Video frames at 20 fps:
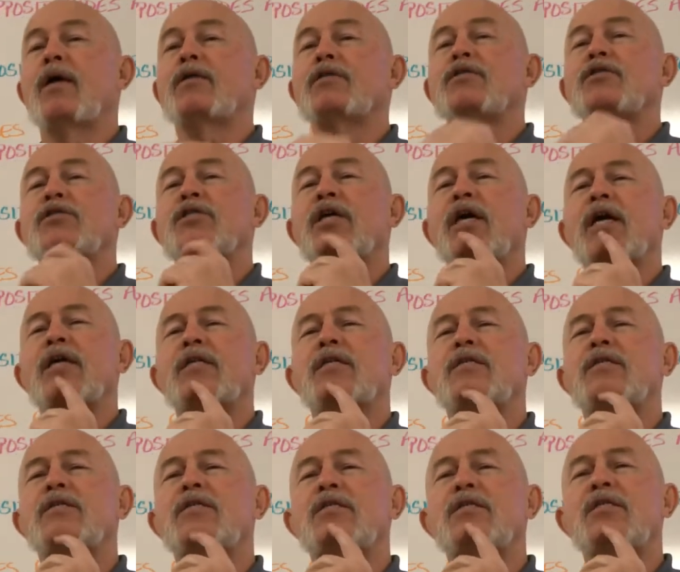check to
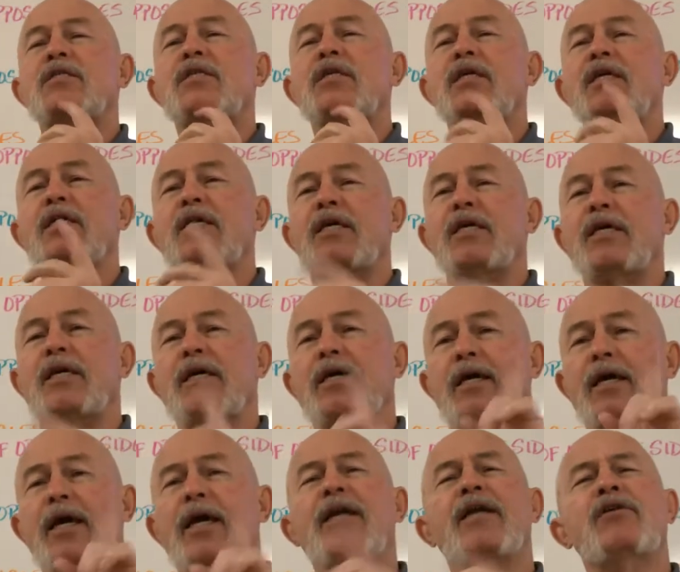see.
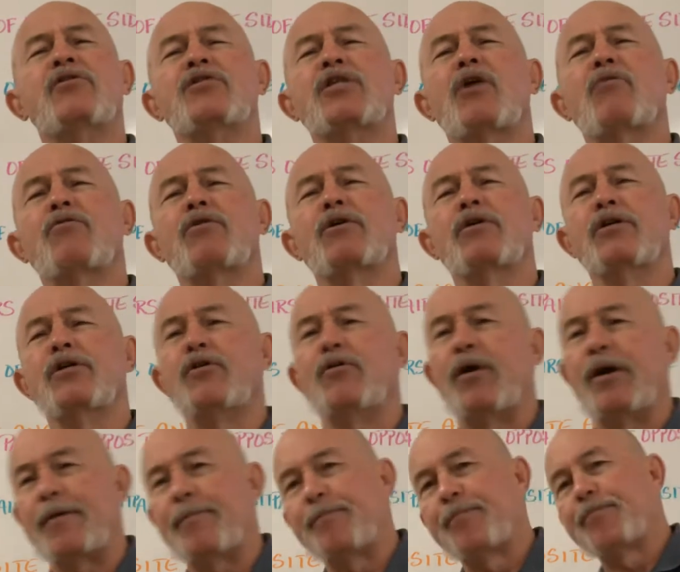And here's how we're going to do
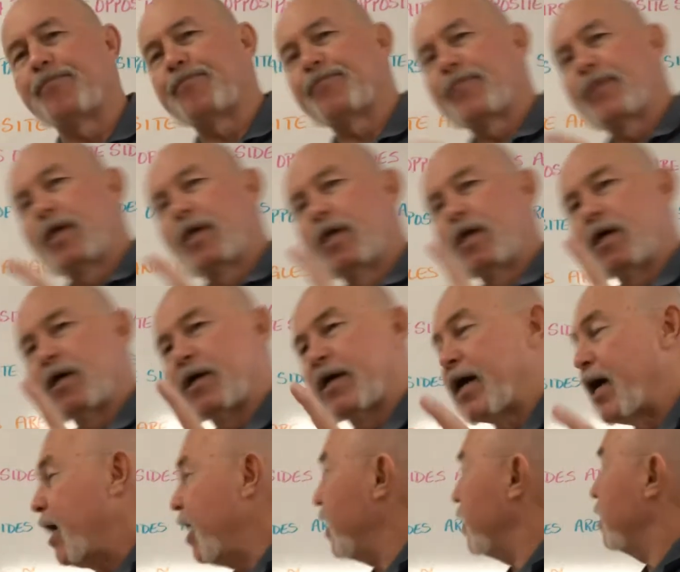it.
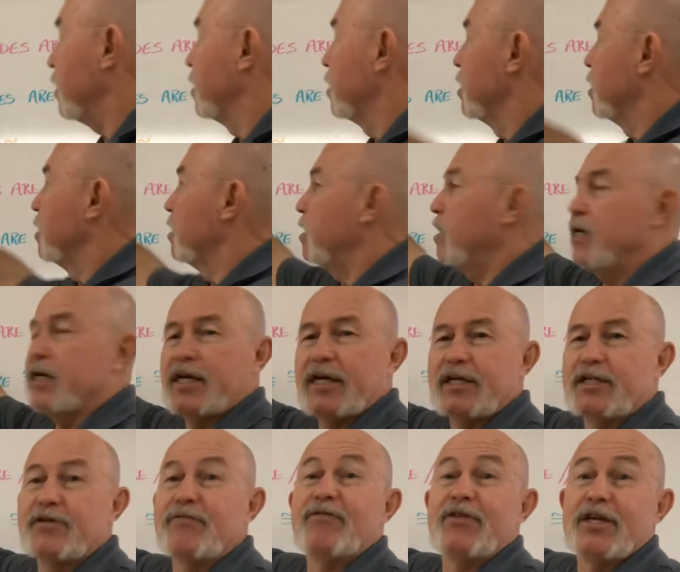Okay?
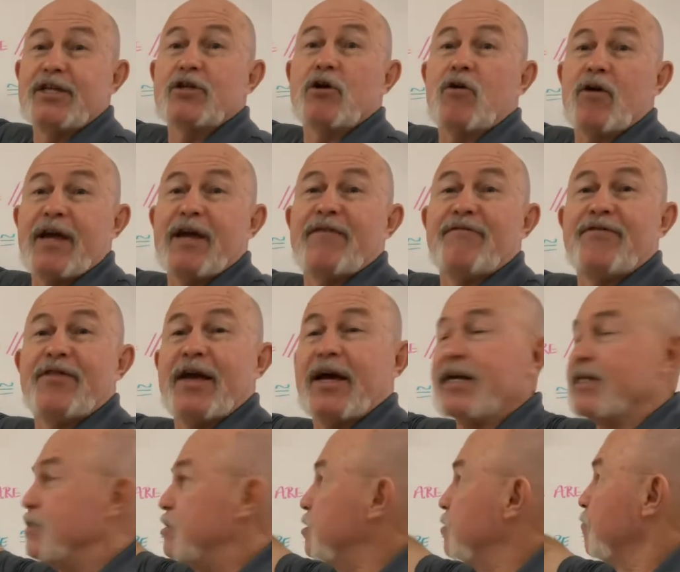Each of these are
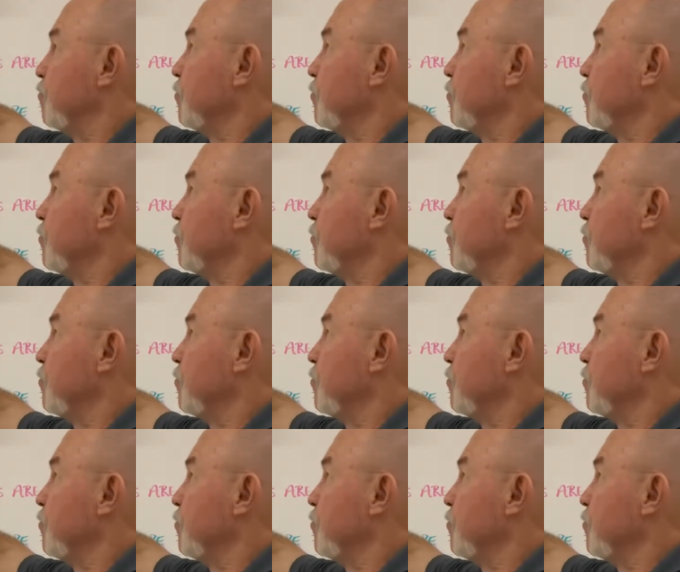if-thens.